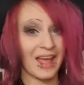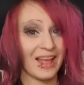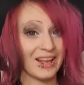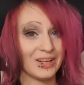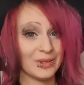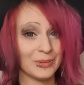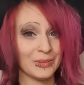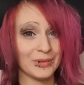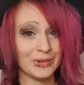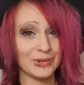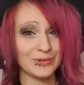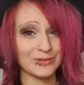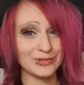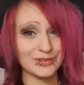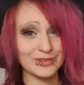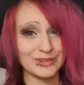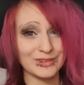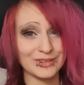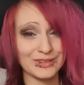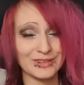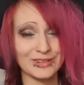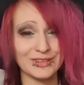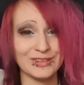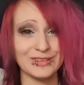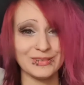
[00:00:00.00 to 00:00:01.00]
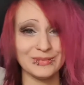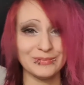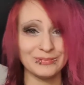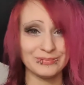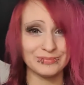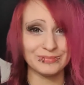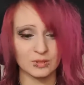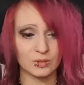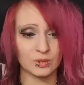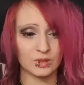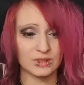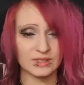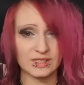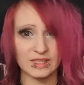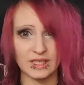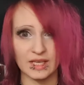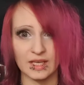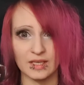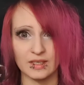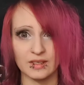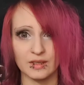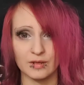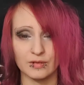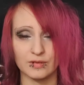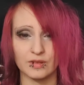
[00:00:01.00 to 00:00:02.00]
Hello, beautiful! Once
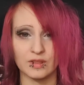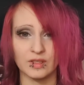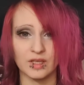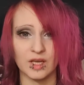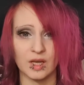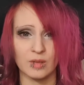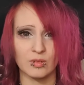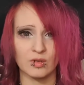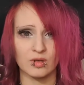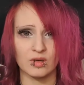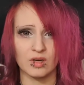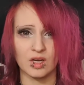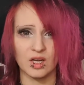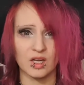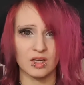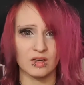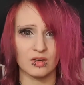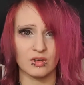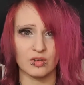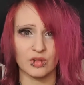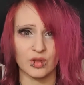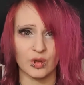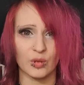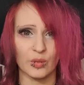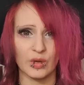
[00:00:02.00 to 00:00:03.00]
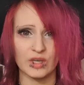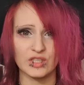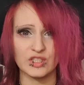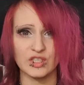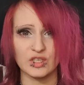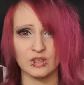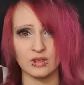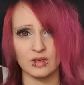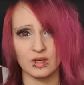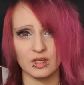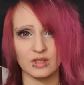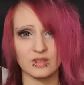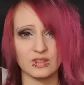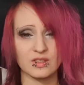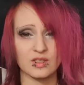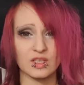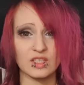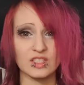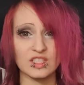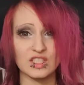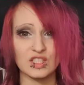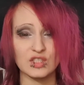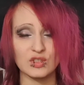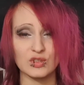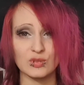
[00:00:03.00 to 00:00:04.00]
again, different camera, I don't know where to look at, so
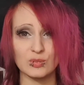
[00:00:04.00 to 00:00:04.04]
excuse